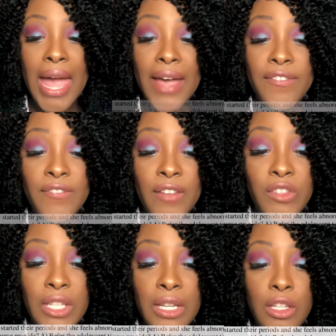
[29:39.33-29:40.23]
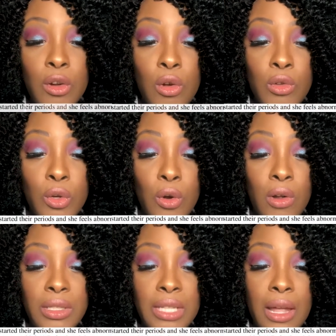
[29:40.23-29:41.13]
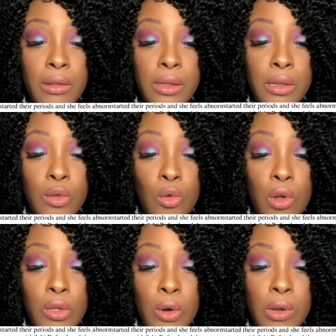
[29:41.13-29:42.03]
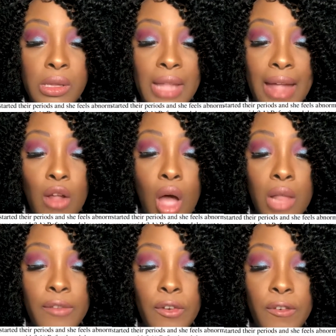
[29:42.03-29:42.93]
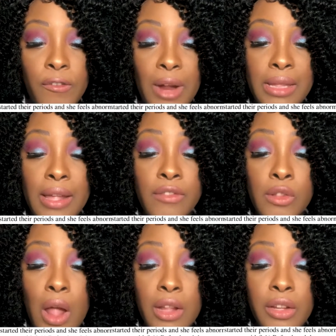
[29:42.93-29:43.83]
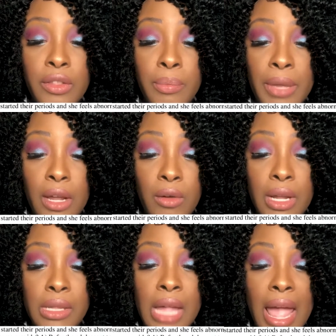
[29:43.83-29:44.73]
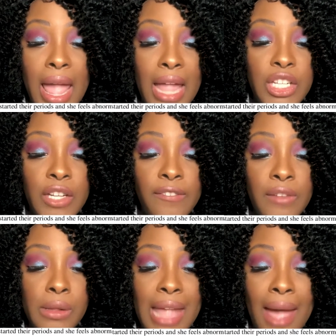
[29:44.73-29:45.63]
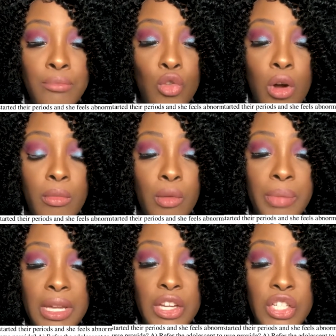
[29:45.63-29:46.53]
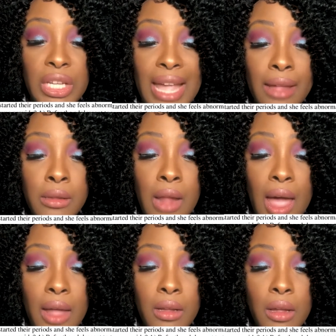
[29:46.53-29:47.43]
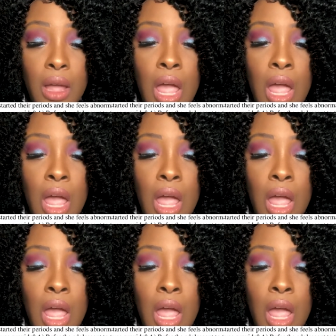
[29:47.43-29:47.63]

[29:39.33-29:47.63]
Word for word: A 15-year-old girl tells the school nurse that all of her friends have started their periods and she feels abnormal because she has not.